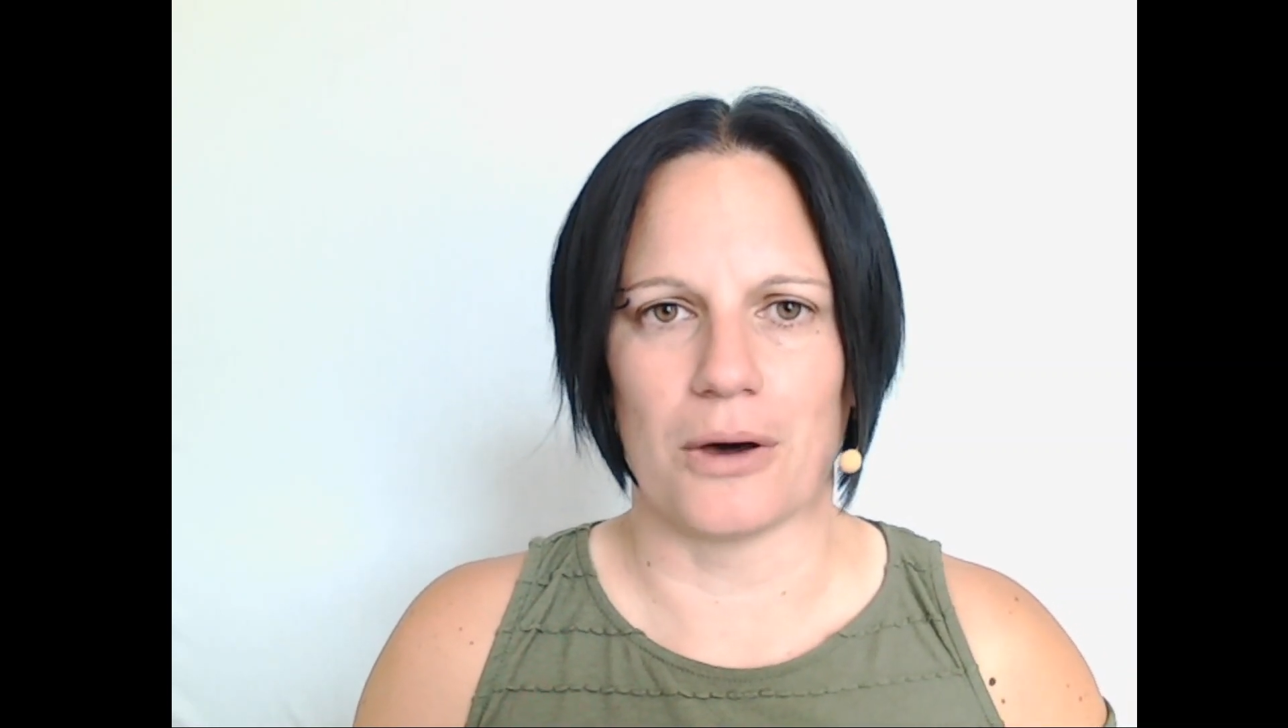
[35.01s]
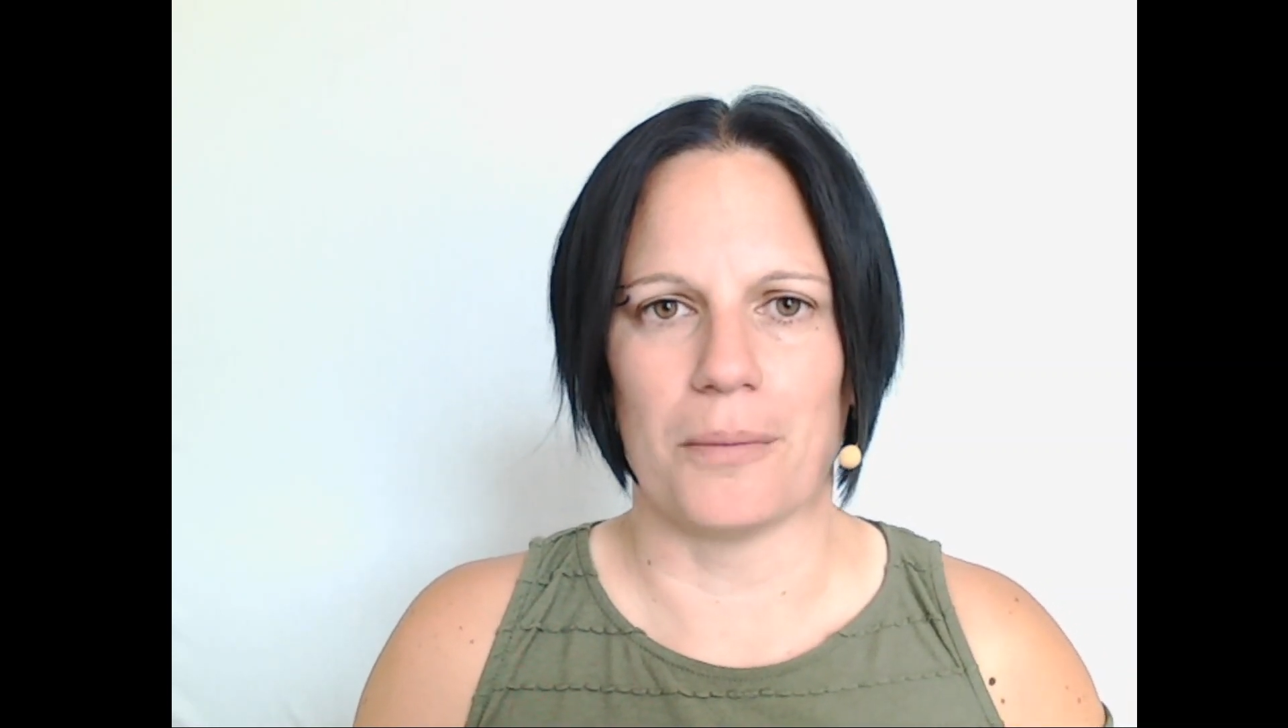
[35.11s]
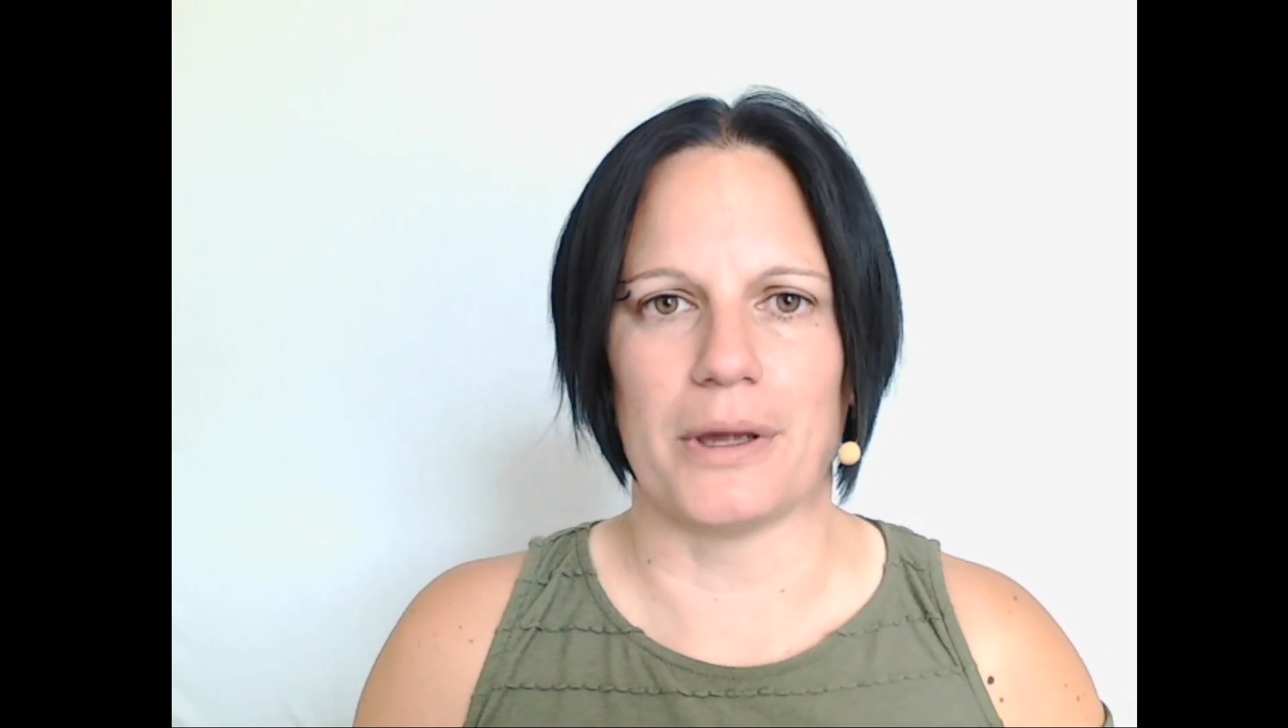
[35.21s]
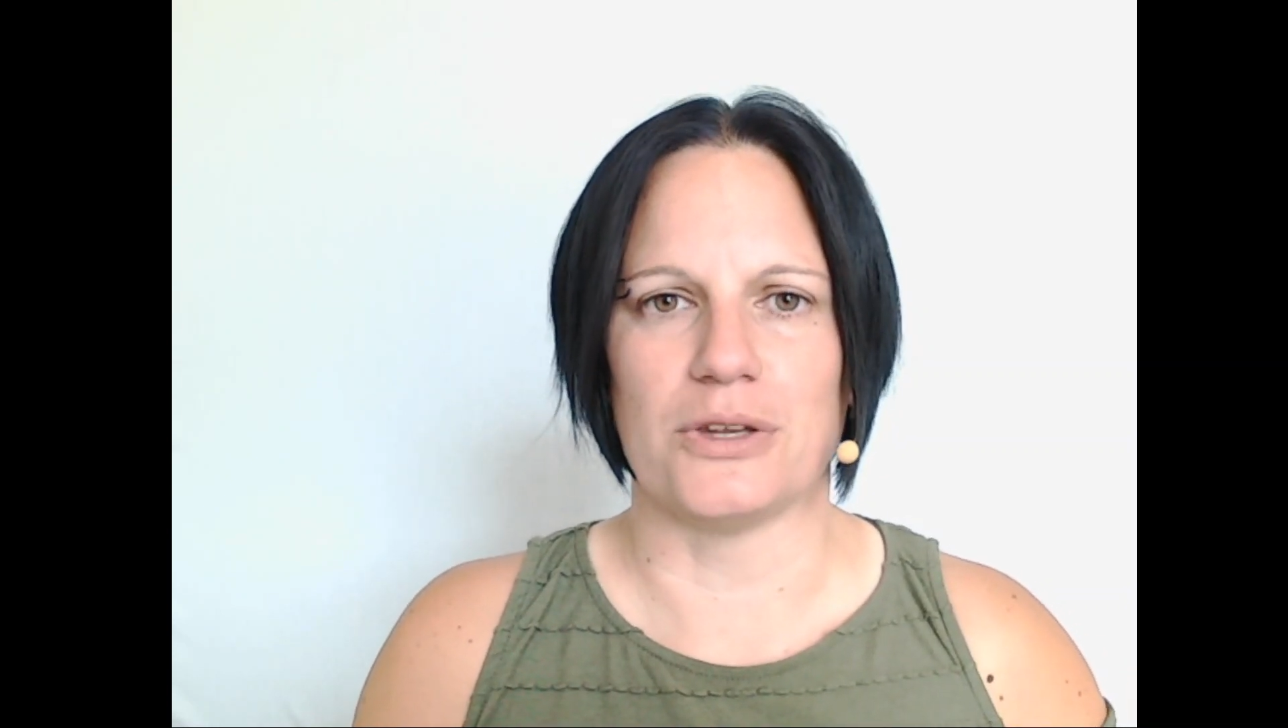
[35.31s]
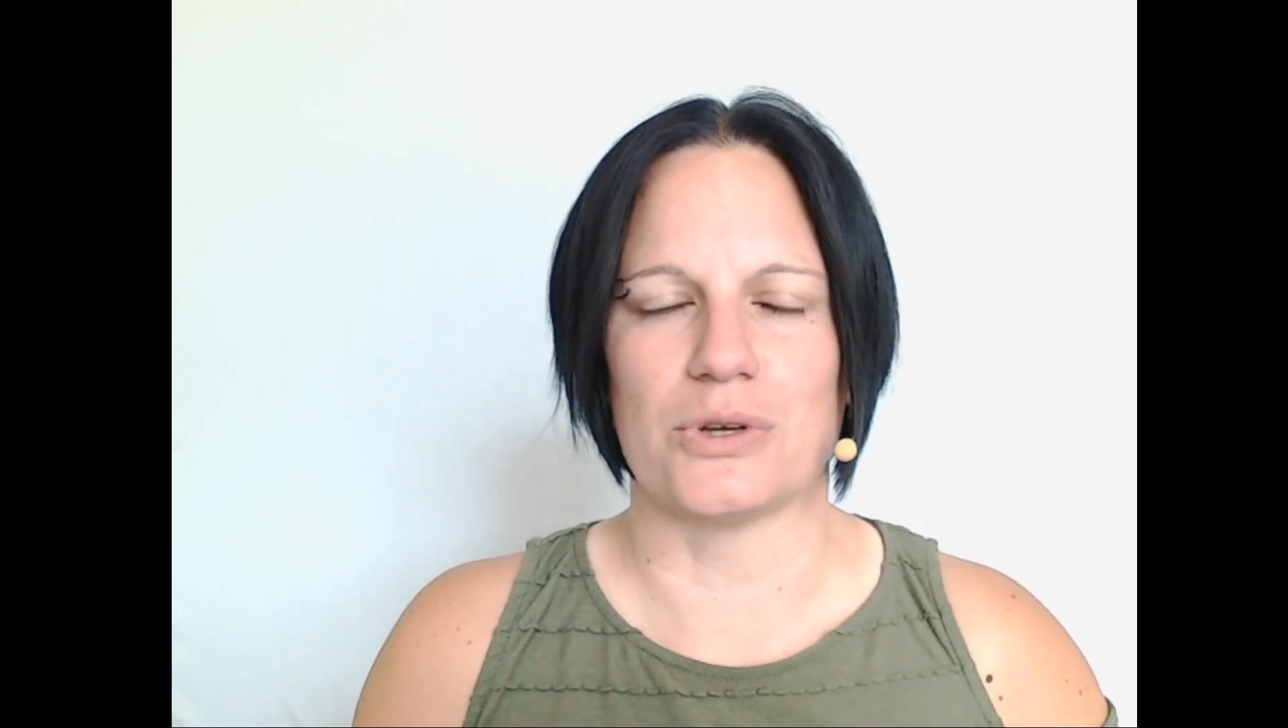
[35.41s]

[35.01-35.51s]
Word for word: up and you